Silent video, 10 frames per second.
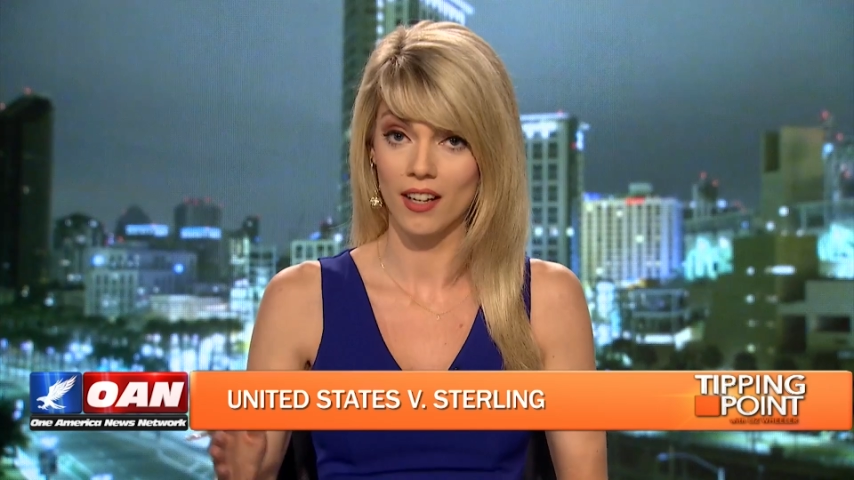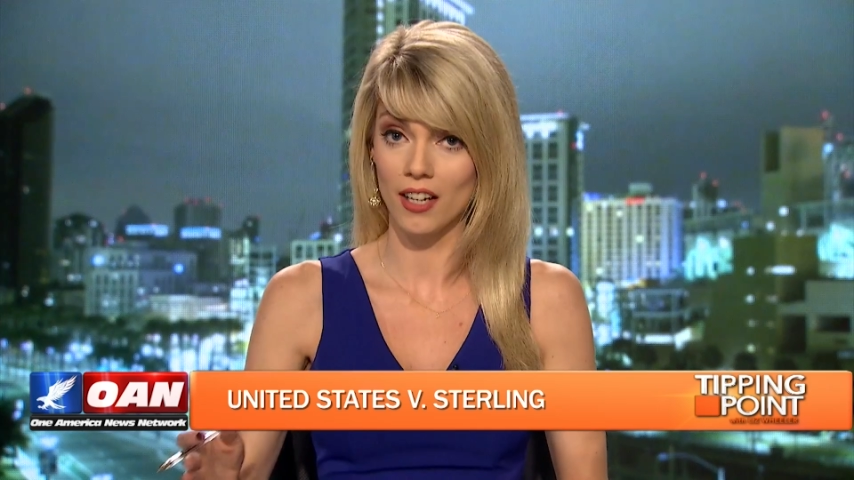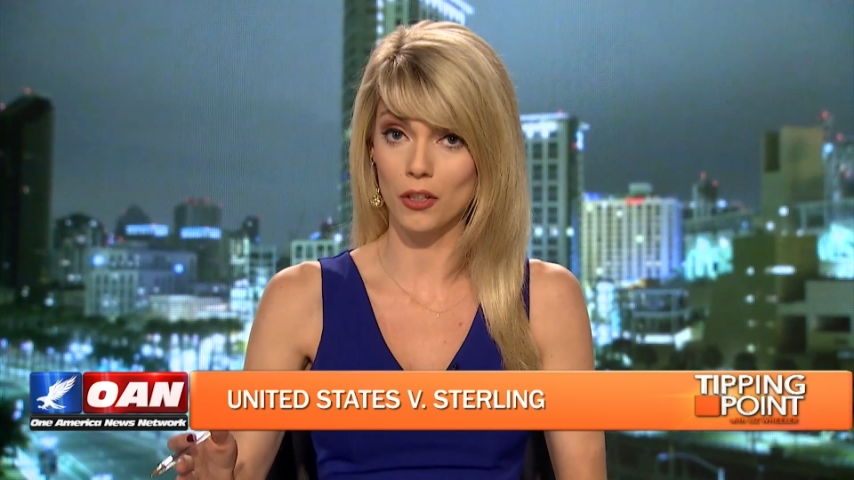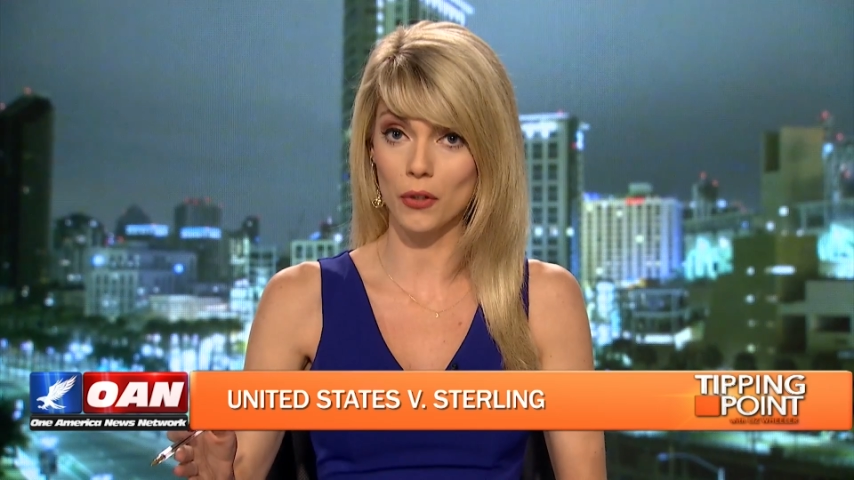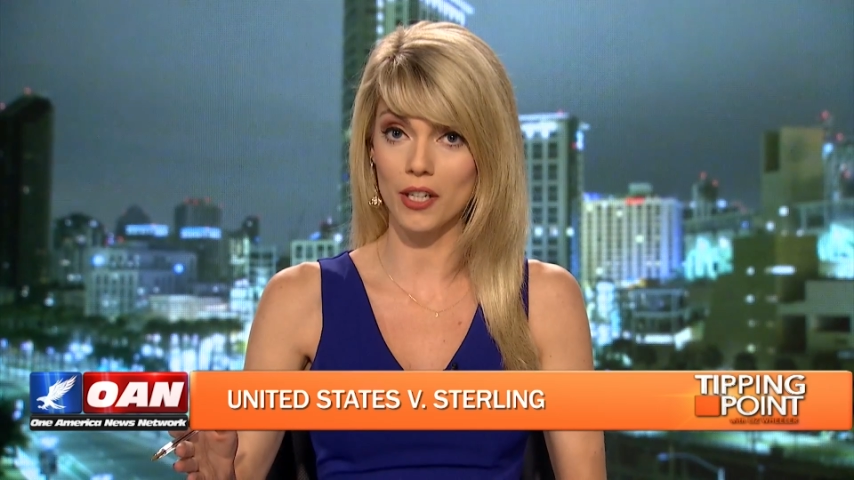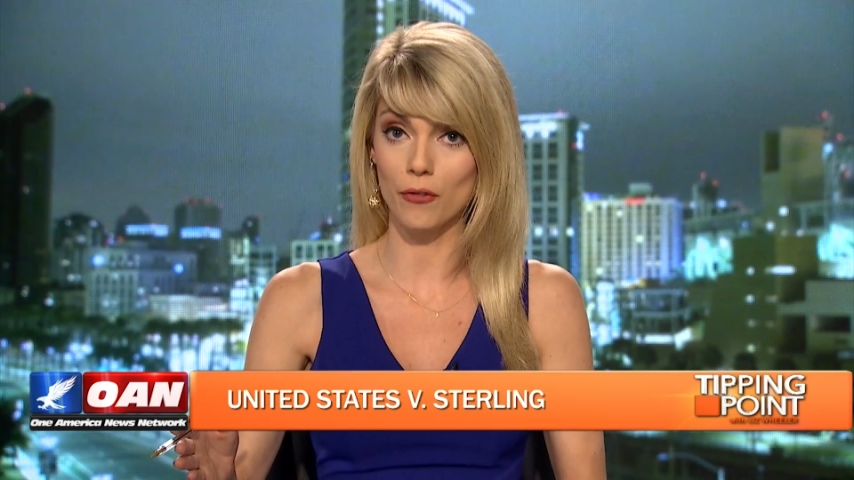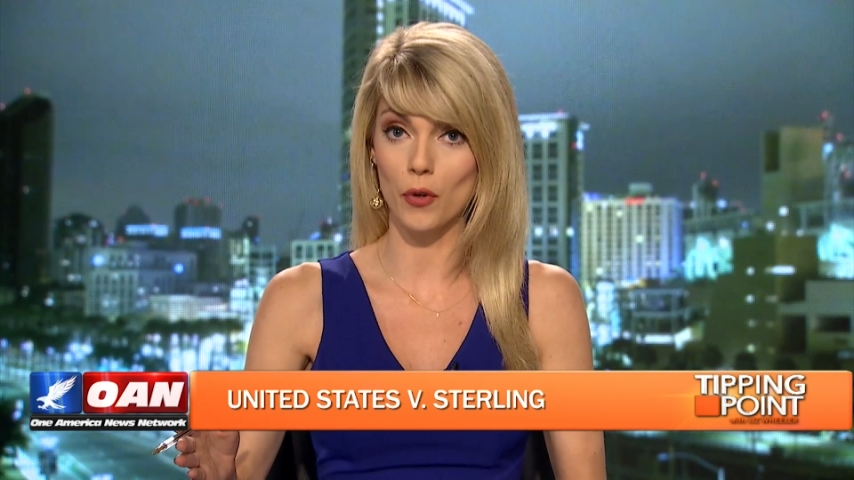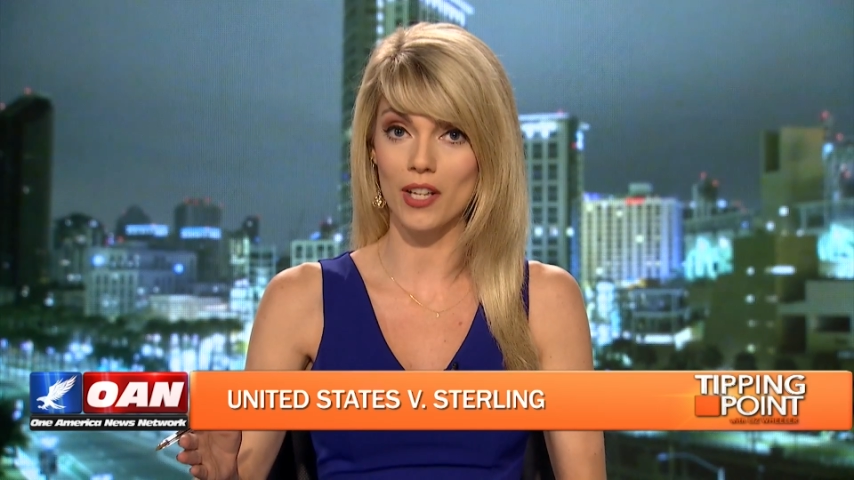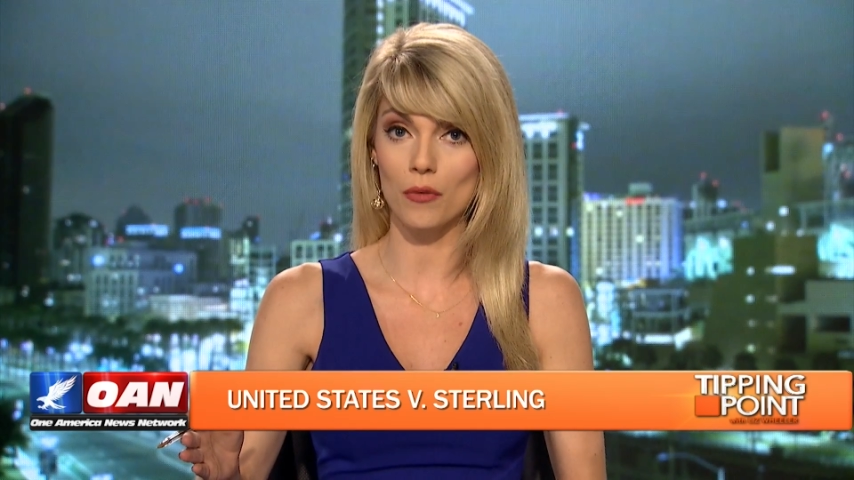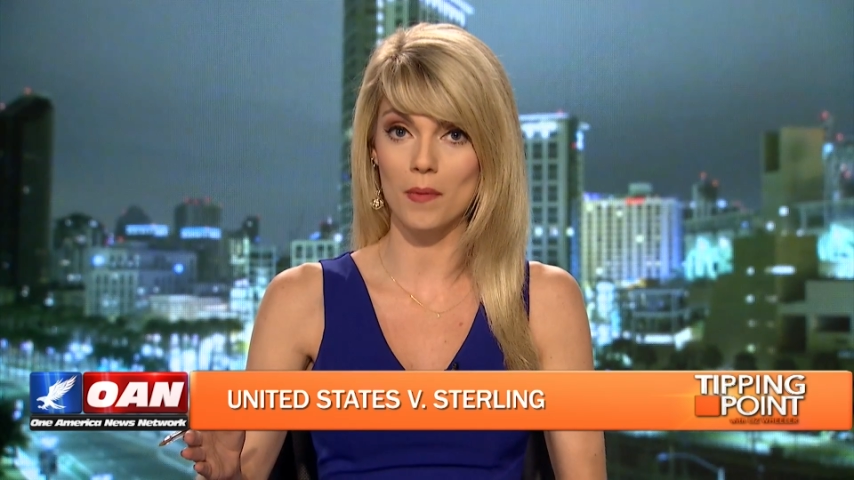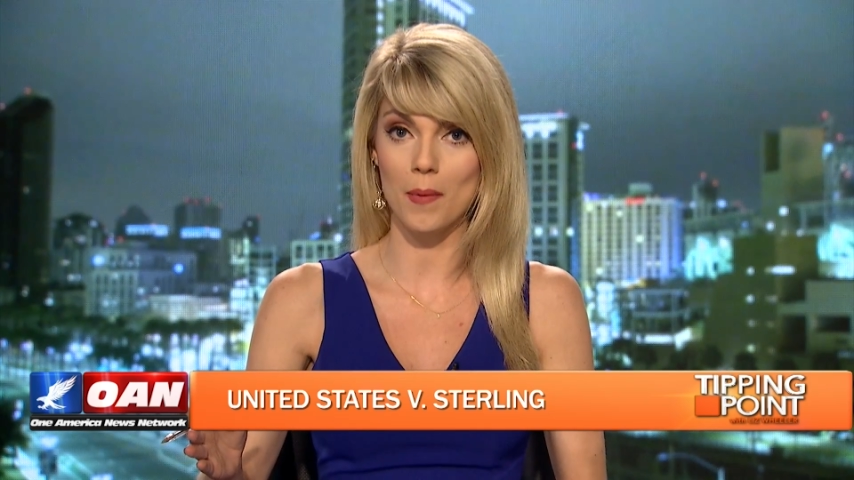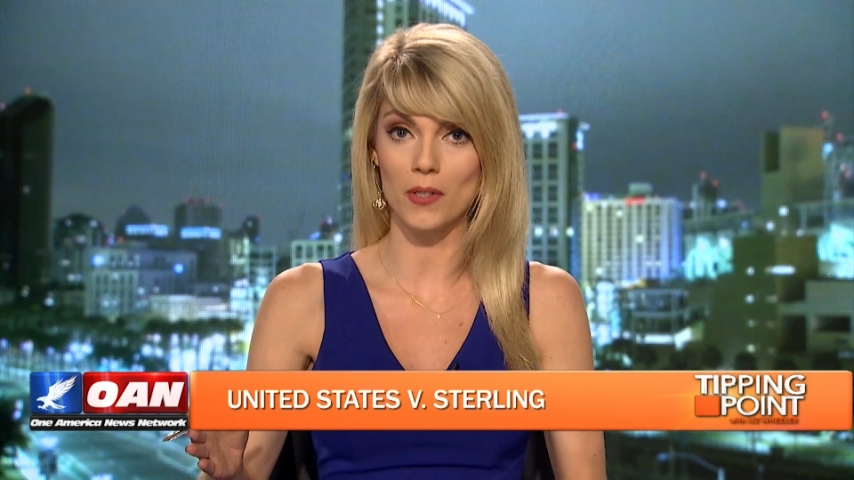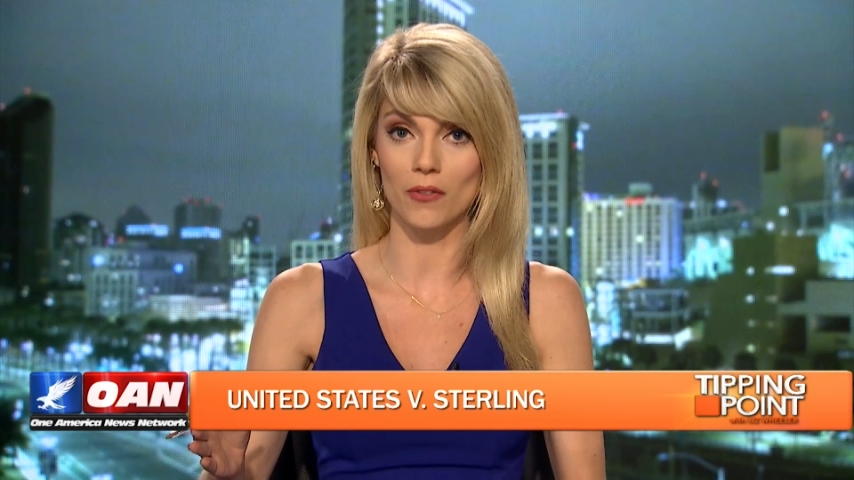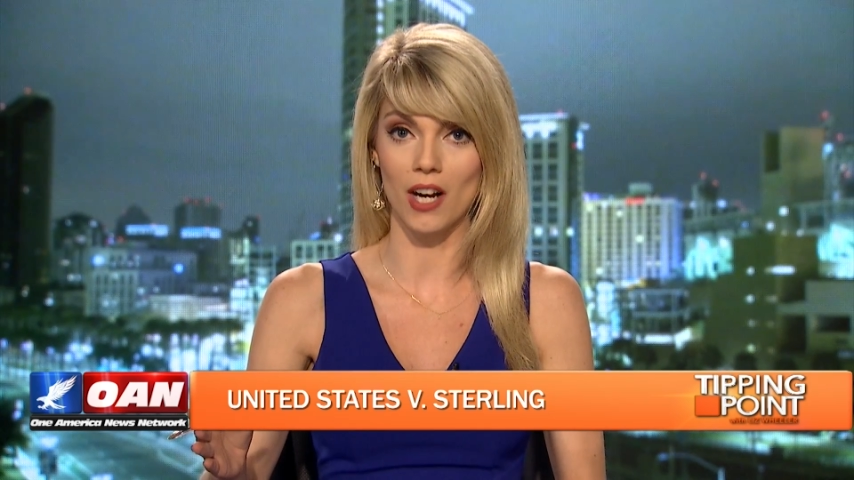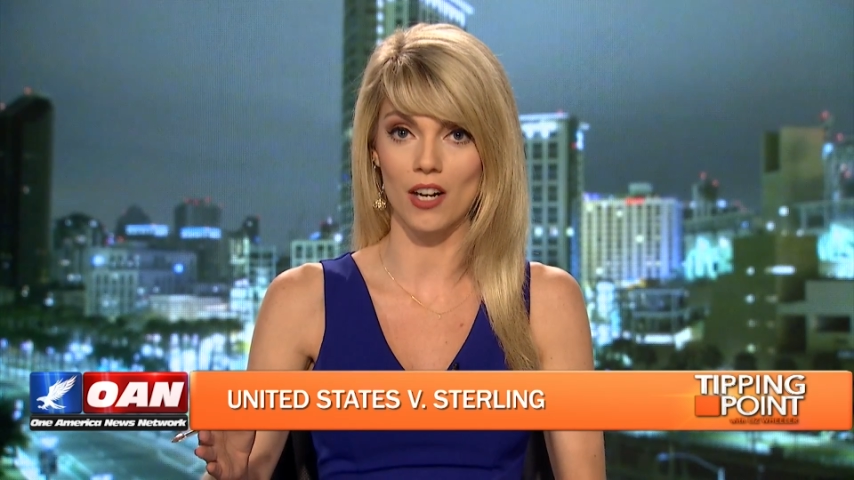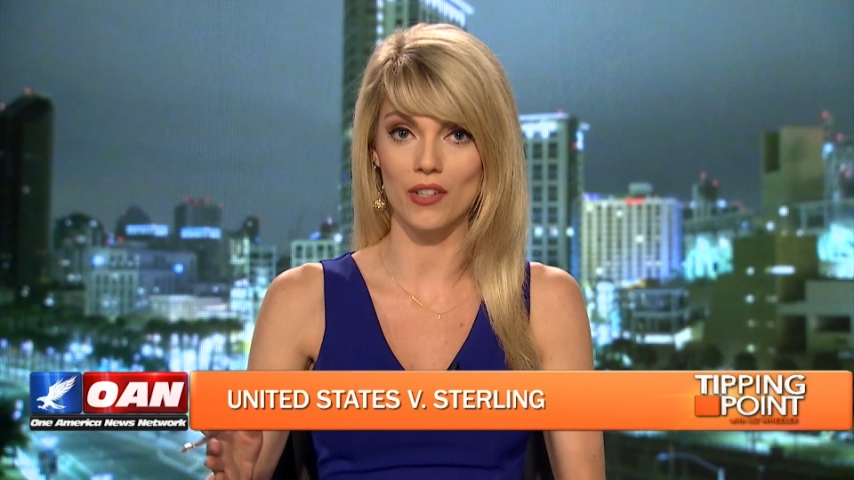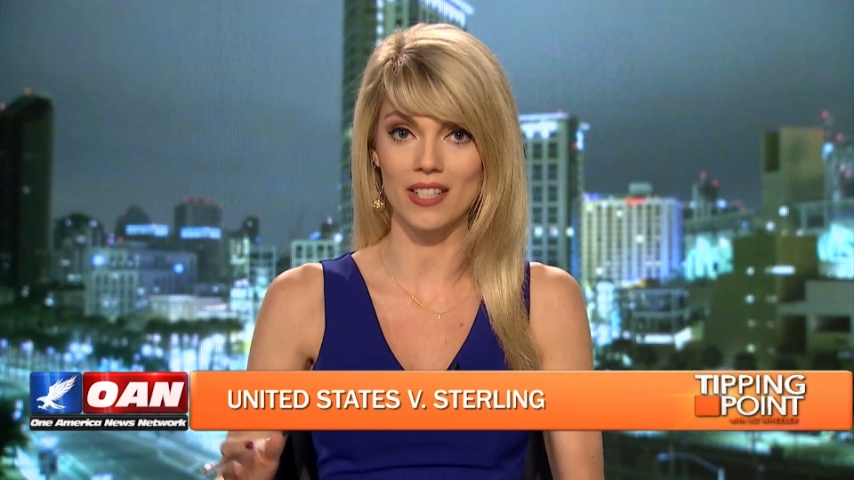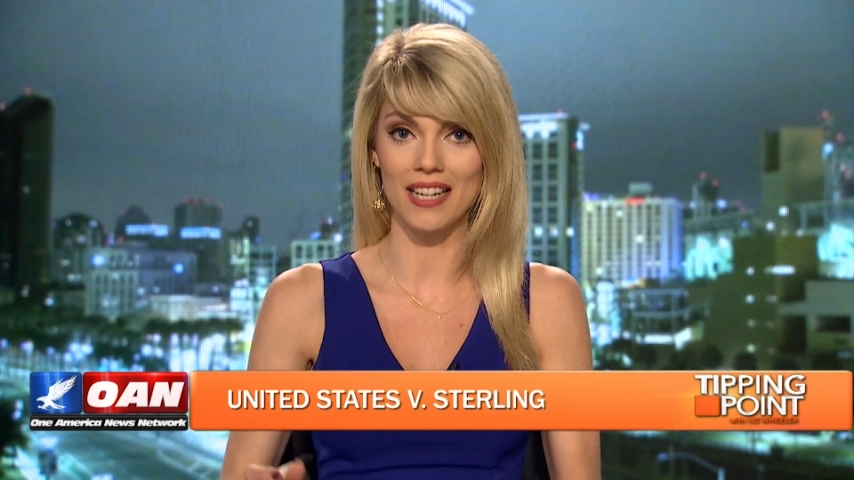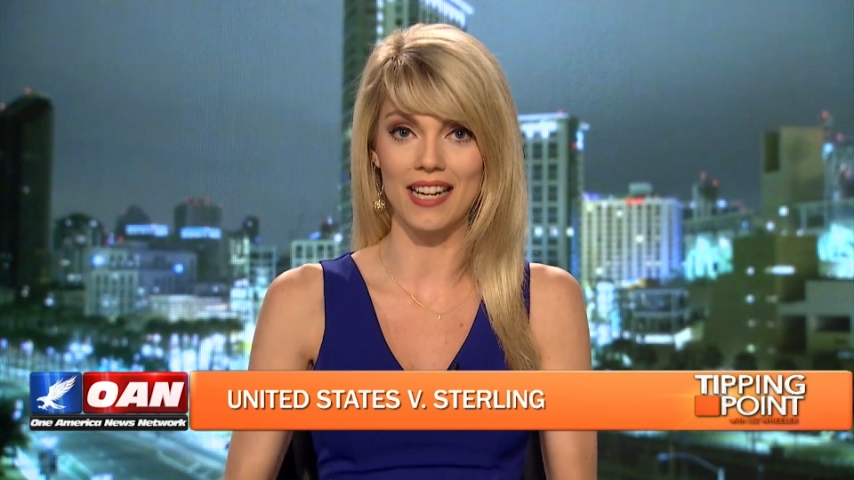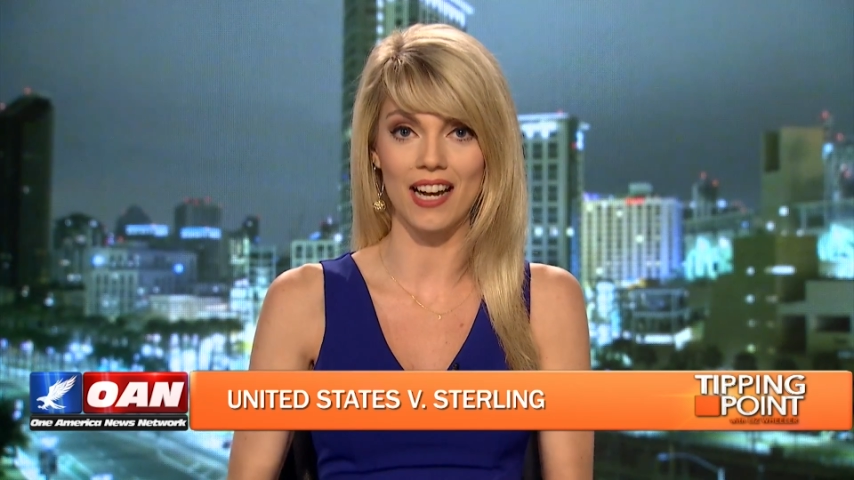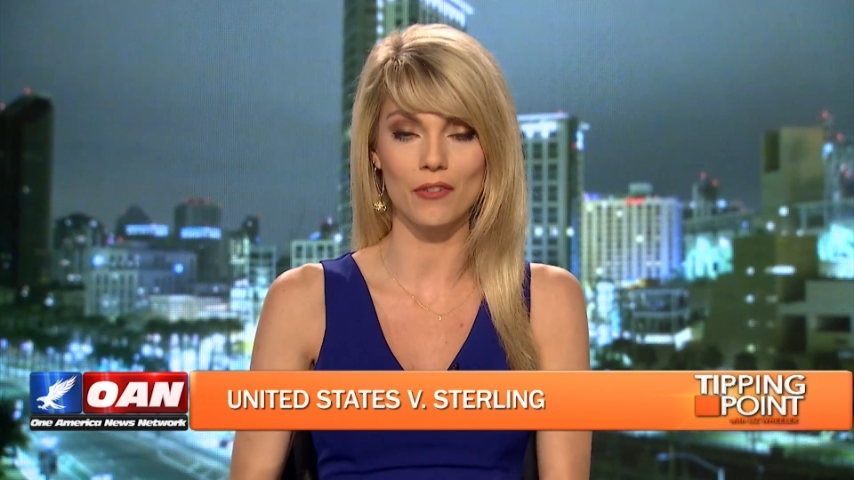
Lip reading: including 43 members of Congress and 9